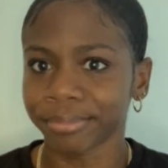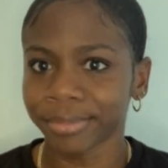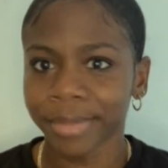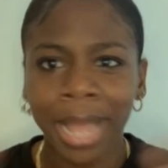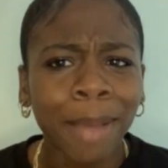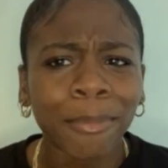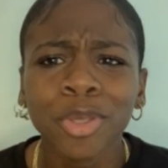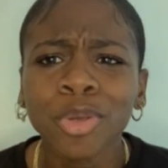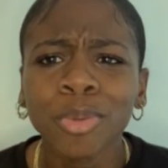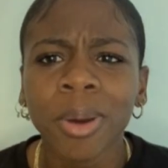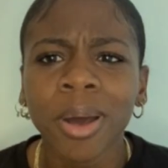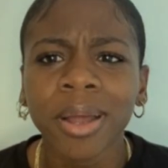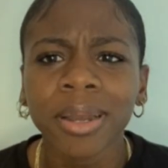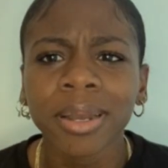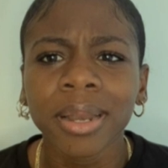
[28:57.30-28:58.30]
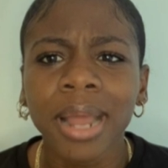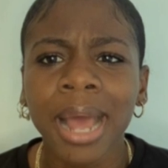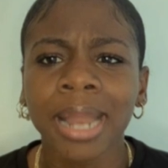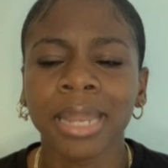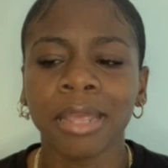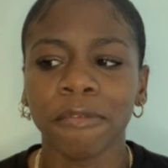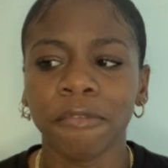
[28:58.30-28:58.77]
I'm human.
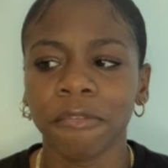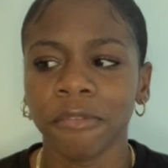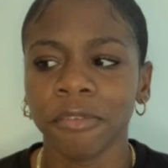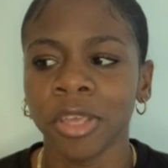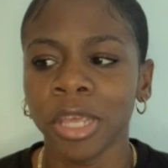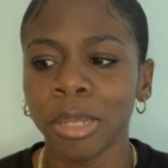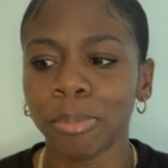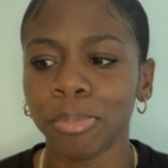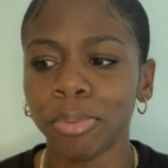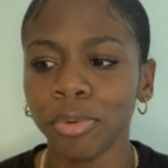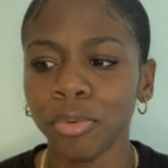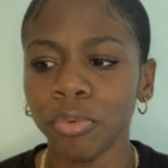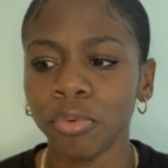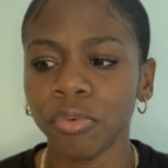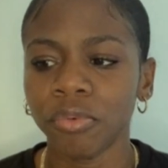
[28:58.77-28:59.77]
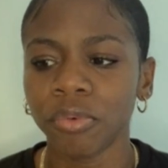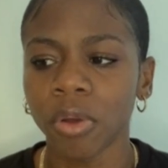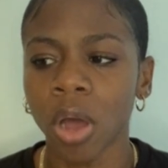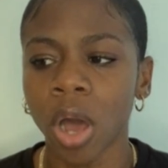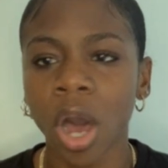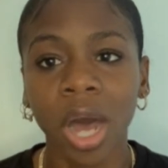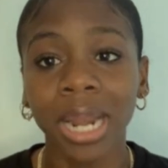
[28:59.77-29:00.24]
And if you improve
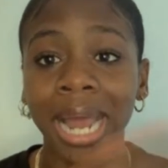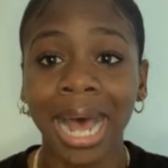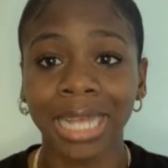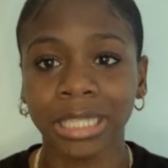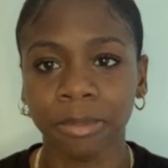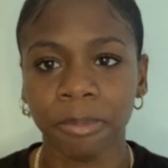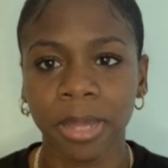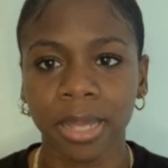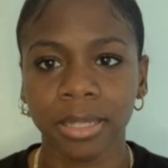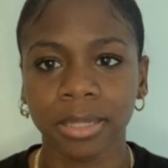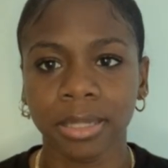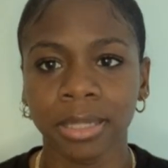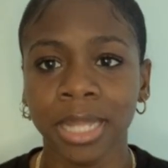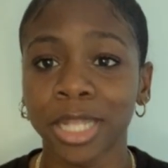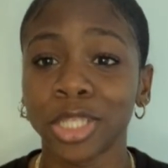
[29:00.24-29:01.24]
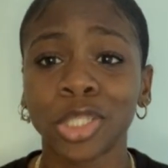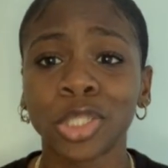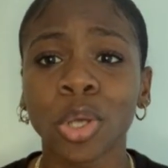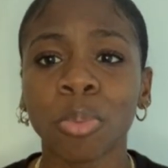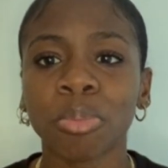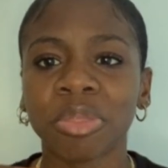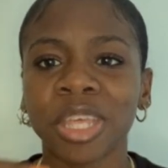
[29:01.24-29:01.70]
all aspects, then
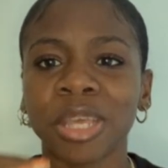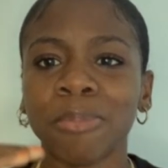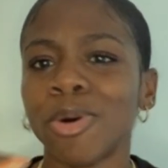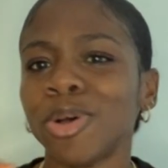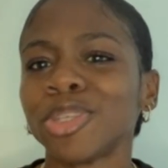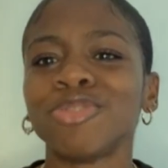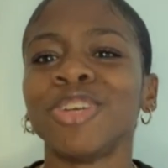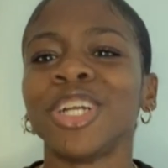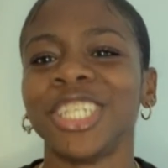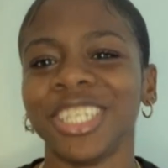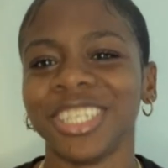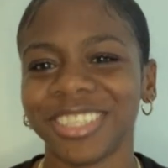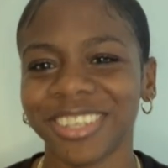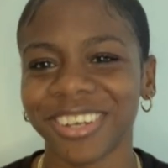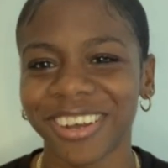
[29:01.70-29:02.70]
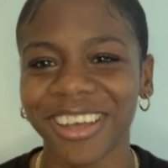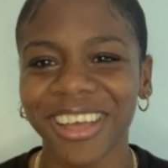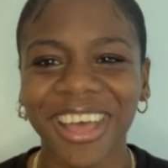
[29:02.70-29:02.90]
something must register